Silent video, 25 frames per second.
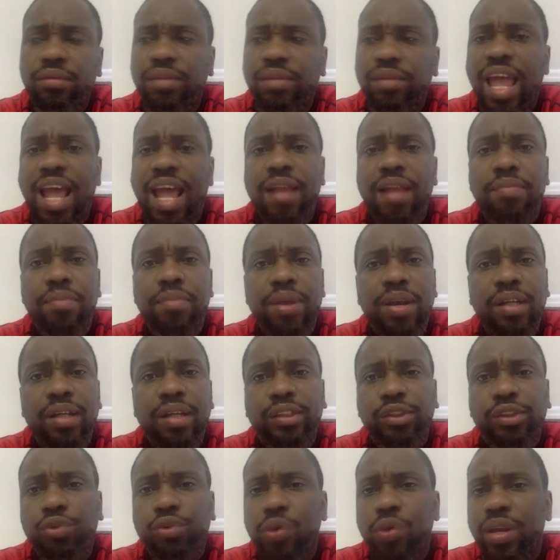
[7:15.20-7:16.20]
ten
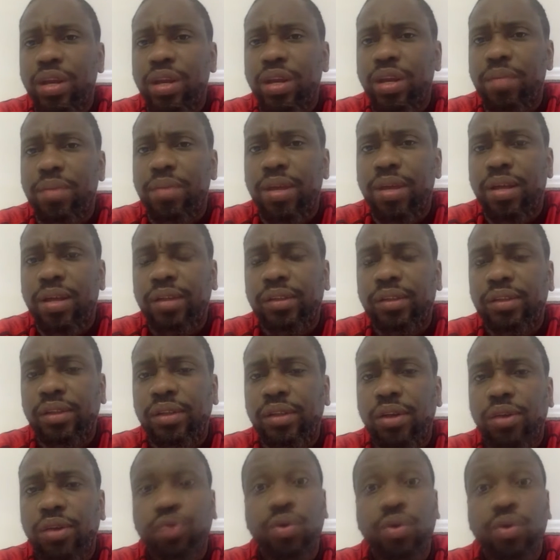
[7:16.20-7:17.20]
minutes, twenty minutes,
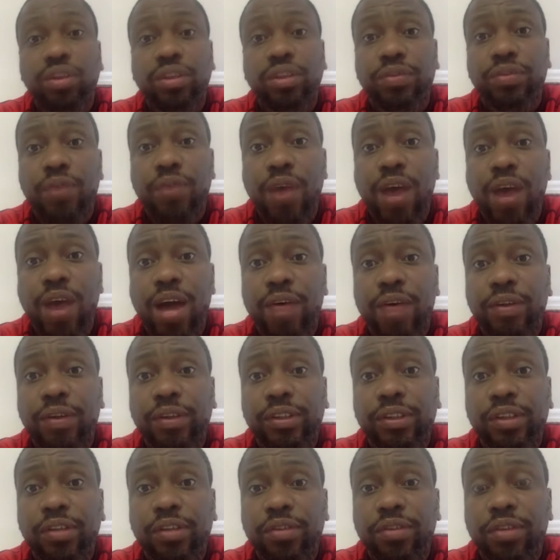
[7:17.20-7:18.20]
or twenty-four
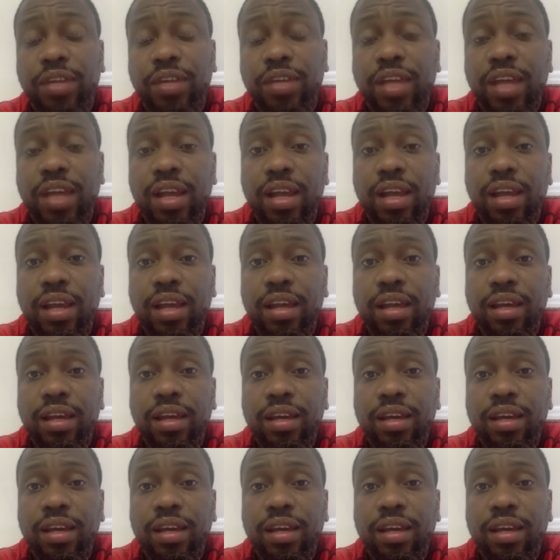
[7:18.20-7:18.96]
hours of the killing,